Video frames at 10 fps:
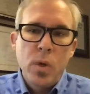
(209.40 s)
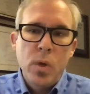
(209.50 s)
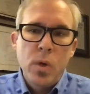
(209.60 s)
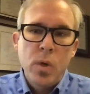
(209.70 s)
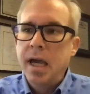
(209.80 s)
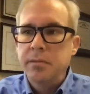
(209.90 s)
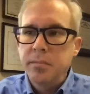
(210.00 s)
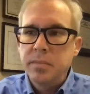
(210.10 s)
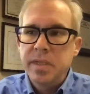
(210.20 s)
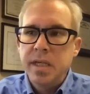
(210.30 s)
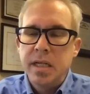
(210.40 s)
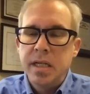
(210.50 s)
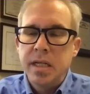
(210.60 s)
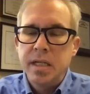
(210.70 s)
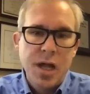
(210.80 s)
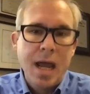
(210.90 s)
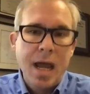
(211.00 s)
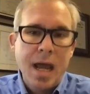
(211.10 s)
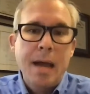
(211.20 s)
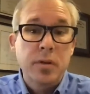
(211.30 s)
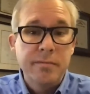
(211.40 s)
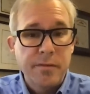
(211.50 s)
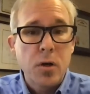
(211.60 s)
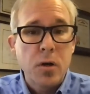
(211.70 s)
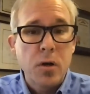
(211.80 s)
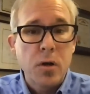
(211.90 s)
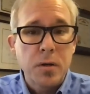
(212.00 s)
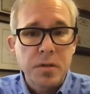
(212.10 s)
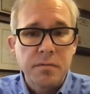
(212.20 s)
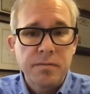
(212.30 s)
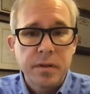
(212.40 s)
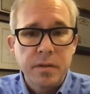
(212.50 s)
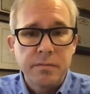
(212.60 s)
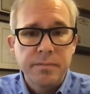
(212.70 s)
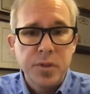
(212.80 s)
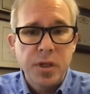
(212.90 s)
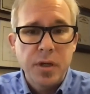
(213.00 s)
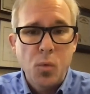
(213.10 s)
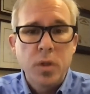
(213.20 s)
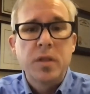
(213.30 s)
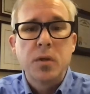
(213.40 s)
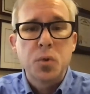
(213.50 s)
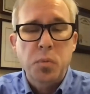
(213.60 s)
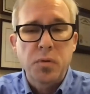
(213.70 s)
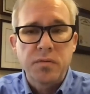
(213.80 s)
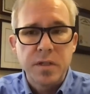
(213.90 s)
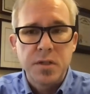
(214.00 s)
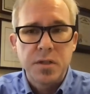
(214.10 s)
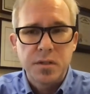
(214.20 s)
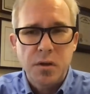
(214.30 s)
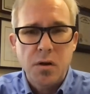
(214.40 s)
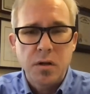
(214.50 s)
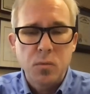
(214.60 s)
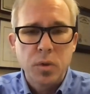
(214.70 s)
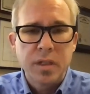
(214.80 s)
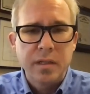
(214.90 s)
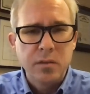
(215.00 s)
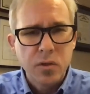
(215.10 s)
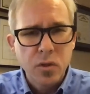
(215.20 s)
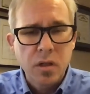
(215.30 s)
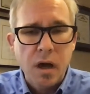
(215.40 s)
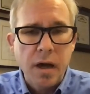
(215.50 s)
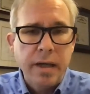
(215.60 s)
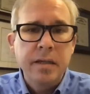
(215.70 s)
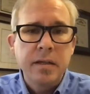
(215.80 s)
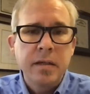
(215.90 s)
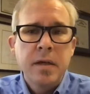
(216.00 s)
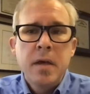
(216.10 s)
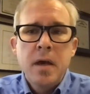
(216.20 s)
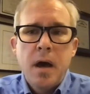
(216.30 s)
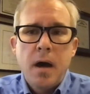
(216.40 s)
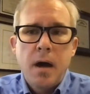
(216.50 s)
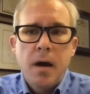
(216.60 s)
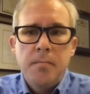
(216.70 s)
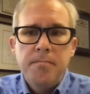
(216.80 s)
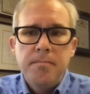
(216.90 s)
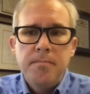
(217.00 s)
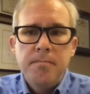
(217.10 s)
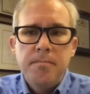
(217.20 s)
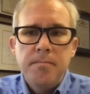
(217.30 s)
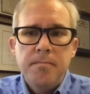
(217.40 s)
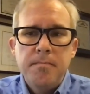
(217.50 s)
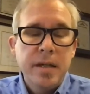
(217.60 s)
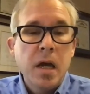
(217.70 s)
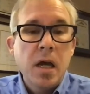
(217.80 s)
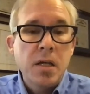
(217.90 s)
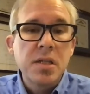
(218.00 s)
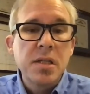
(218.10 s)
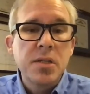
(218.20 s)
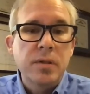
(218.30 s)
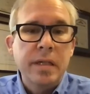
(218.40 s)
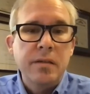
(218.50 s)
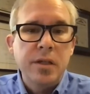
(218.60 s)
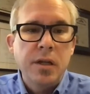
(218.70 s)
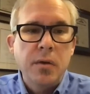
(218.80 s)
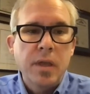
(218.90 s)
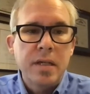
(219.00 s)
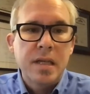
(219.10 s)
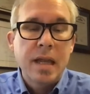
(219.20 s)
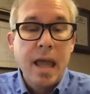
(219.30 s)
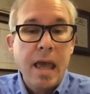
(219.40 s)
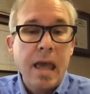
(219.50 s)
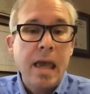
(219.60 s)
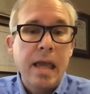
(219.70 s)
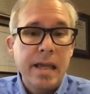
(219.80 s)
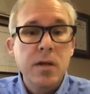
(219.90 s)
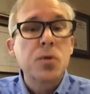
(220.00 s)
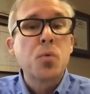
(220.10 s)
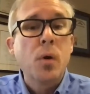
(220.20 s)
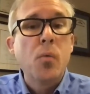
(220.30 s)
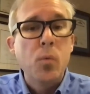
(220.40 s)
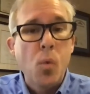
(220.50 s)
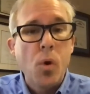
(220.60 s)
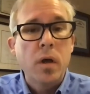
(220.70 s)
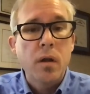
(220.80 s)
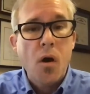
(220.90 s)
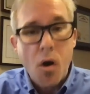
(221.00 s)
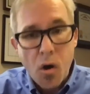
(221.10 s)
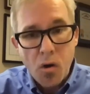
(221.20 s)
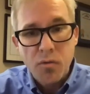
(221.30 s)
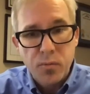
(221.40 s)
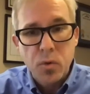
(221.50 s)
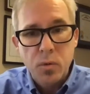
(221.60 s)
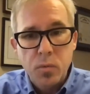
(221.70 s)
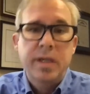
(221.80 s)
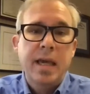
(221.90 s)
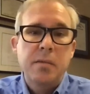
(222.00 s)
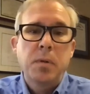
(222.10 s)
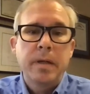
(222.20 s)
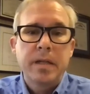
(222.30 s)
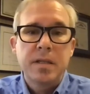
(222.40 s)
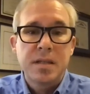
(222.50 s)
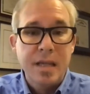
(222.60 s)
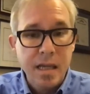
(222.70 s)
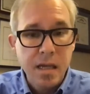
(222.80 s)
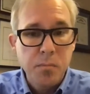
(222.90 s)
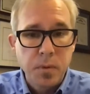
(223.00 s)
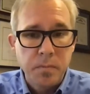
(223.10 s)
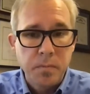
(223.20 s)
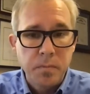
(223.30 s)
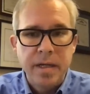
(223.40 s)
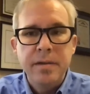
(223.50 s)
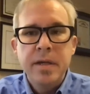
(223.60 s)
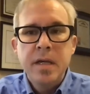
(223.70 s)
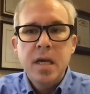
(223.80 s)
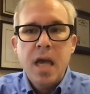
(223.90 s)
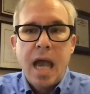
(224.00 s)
we can kind of get into the chapter and verse of what those provisions are and what they look like. But essentially, they said, hey, here's what we want all 401k plans to implement.